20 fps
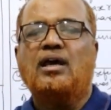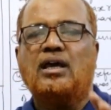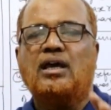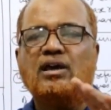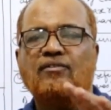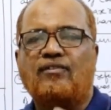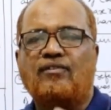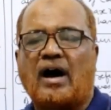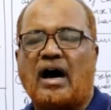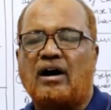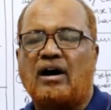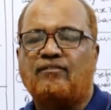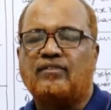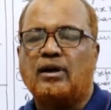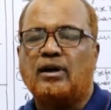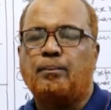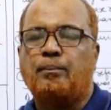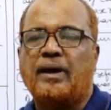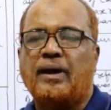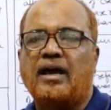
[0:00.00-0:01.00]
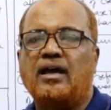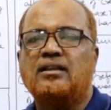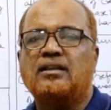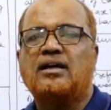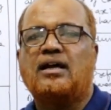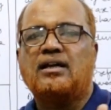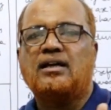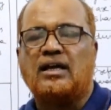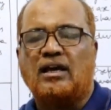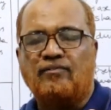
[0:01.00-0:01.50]
If after paying
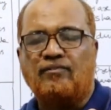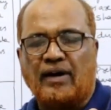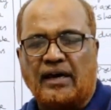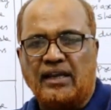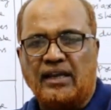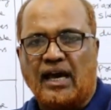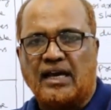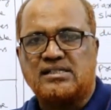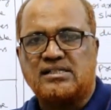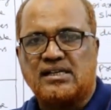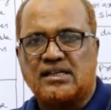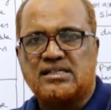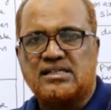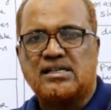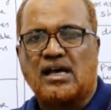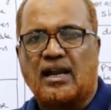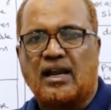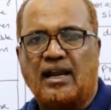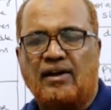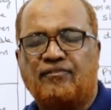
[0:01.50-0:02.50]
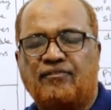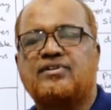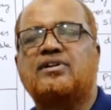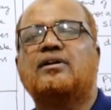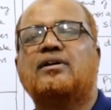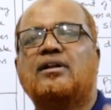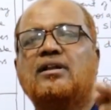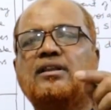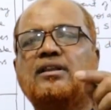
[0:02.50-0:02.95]
that, if any assets are left,